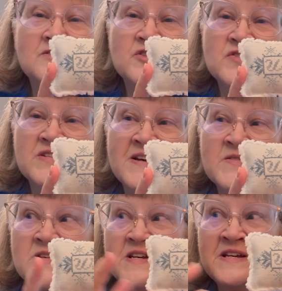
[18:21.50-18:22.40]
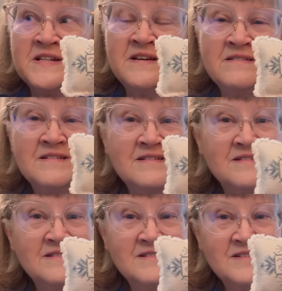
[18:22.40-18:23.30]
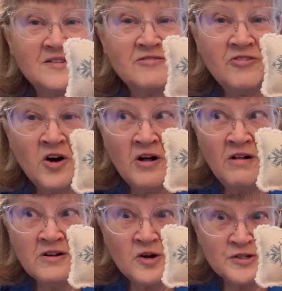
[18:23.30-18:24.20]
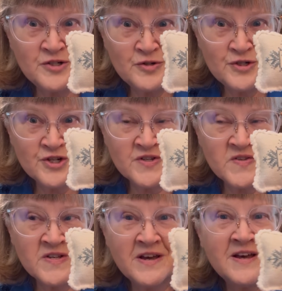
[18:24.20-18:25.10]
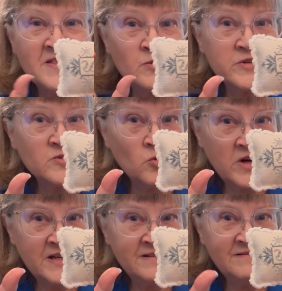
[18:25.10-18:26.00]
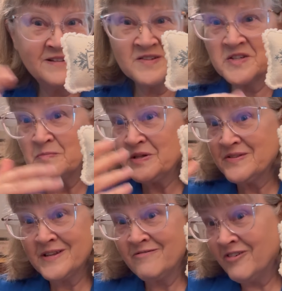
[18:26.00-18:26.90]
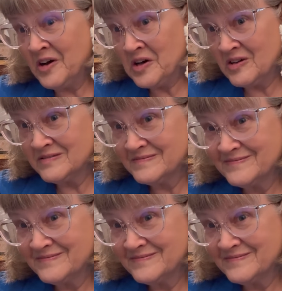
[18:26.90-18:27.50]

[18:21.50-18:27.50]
Just as in the fall cartouches, there was one that simply said fall.